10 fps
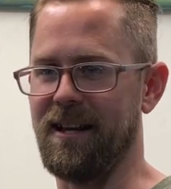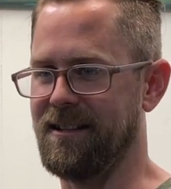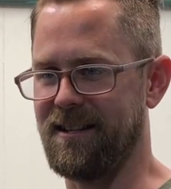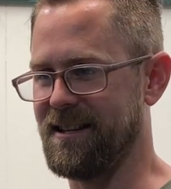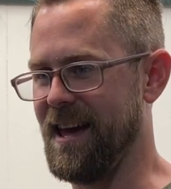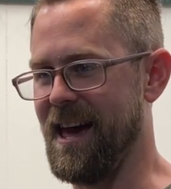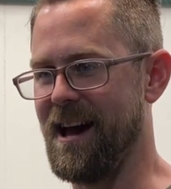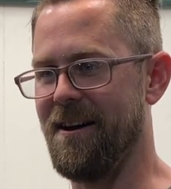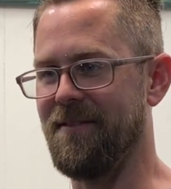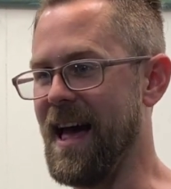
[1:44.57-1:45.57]
It doesn't
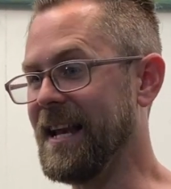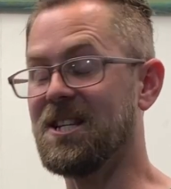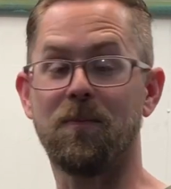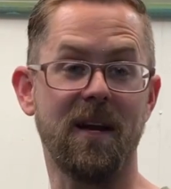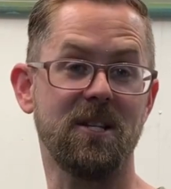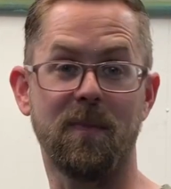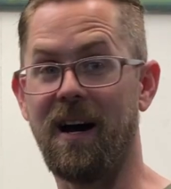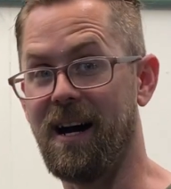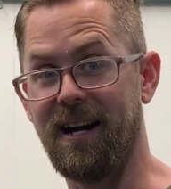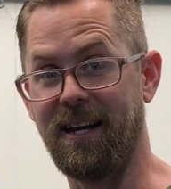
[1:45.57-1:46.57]
have any space
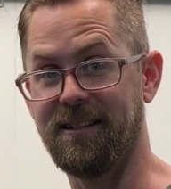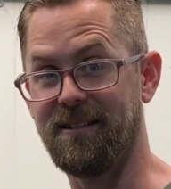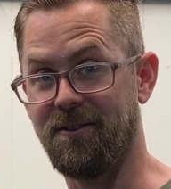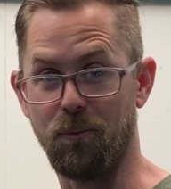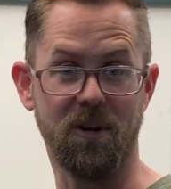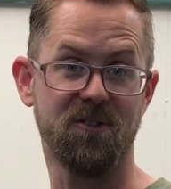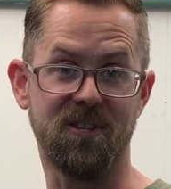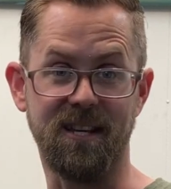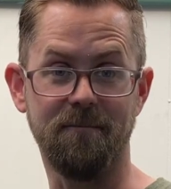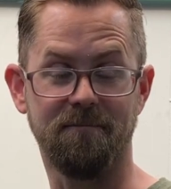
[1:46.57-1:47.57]
behind the rear
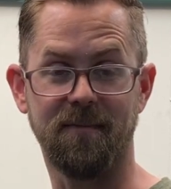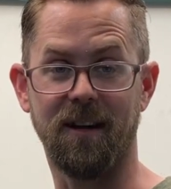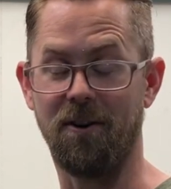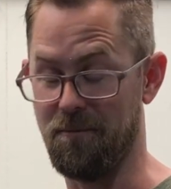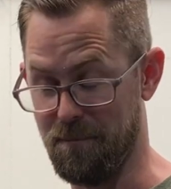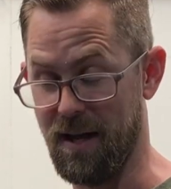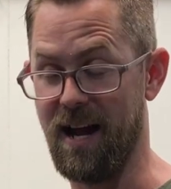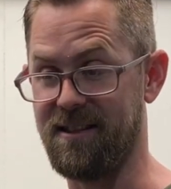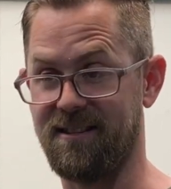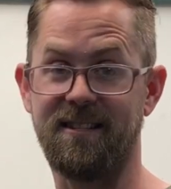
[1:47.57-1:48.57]
seat or
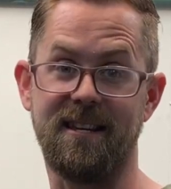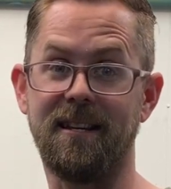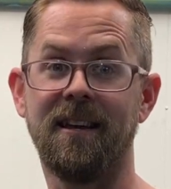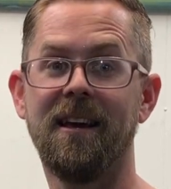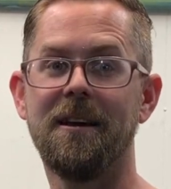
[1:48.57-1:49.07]
behind the seat,